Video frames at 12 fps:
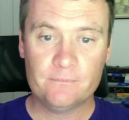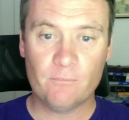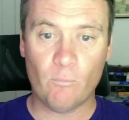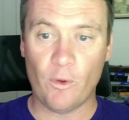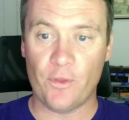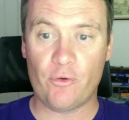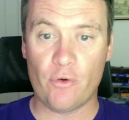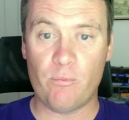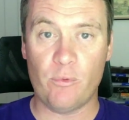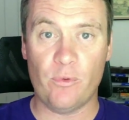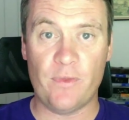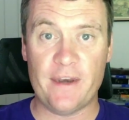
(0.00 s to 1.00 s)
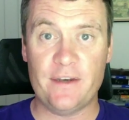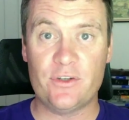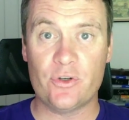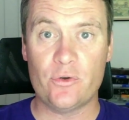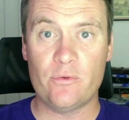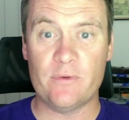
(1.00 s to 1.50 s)
What the group will then
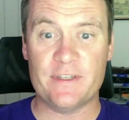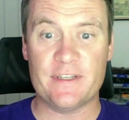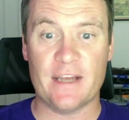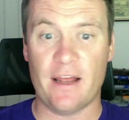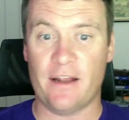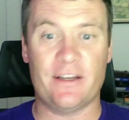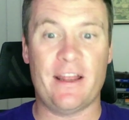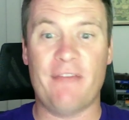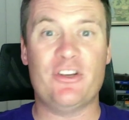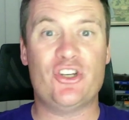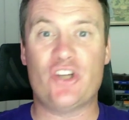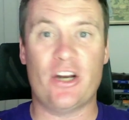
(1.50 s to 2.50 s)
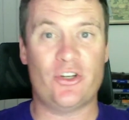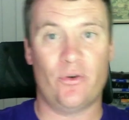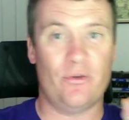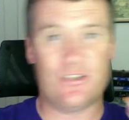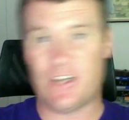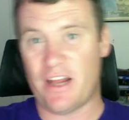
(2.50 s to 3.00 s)
do is have these
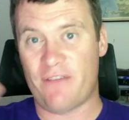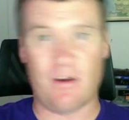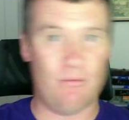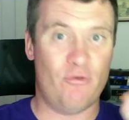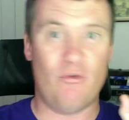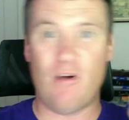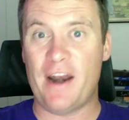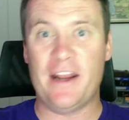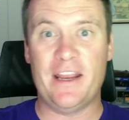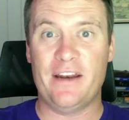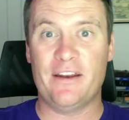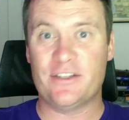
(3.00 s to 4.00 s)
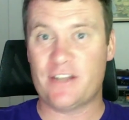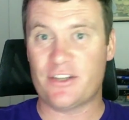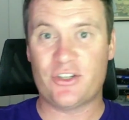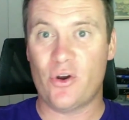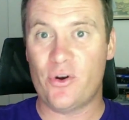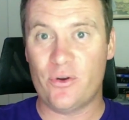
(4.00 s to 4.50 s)
janitorial staff come running in, these
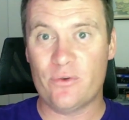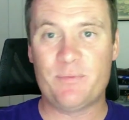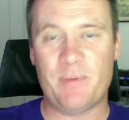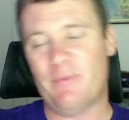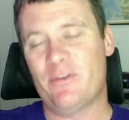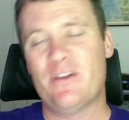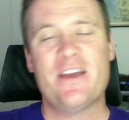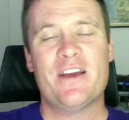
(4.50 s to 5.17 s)
custodials people,